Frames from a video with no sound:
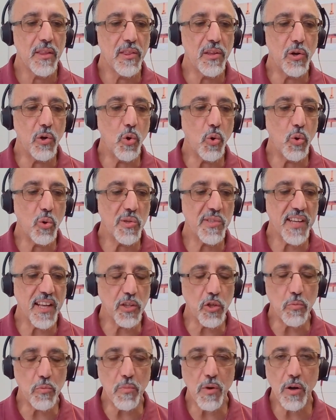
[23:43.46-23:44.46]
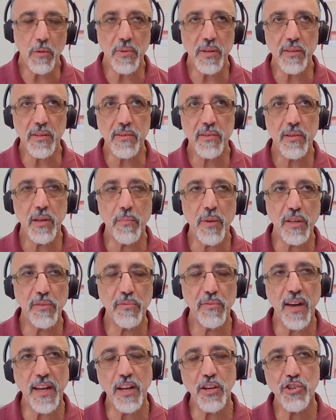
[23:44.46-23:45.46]
laws at the moment about
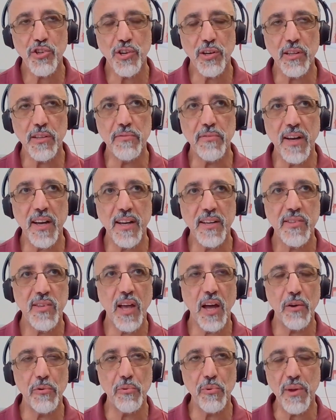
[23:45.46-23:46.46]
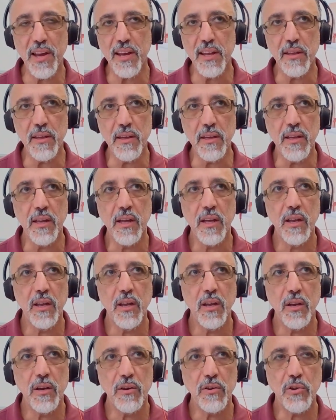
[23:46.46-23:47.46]
financial advice are really
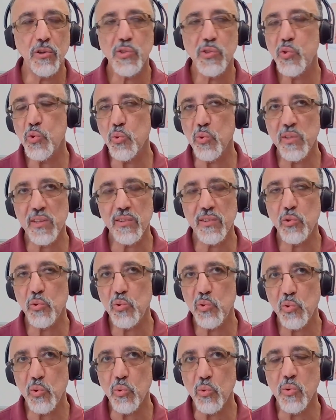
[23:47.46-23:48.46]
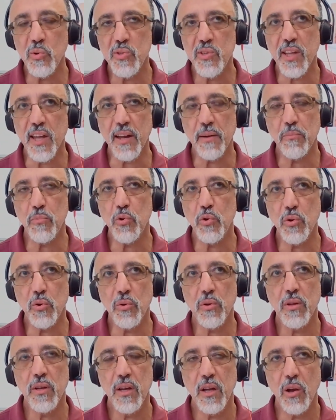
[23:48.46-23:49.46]
not suited to tools. They are
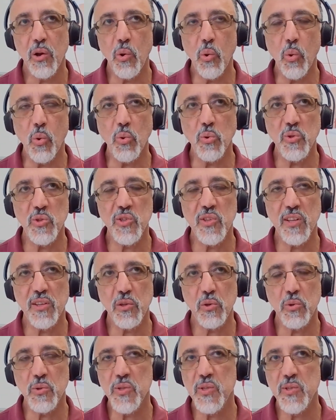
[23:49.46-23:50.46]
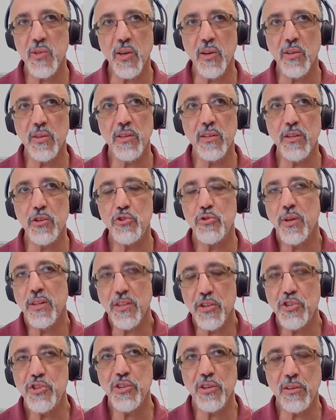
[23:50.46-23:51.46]
more laws that concern the
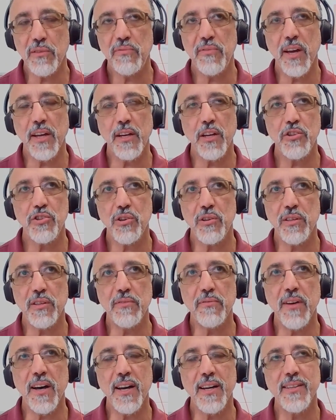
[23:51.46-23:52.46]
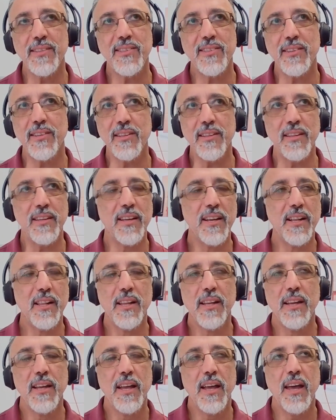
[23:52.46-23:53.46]
traditional financial advice,
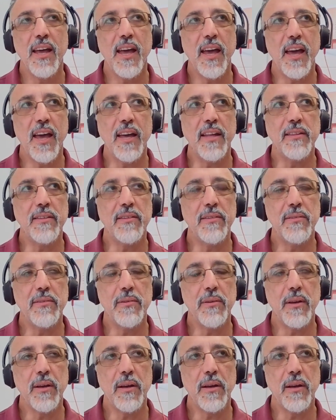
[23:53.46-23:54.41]
and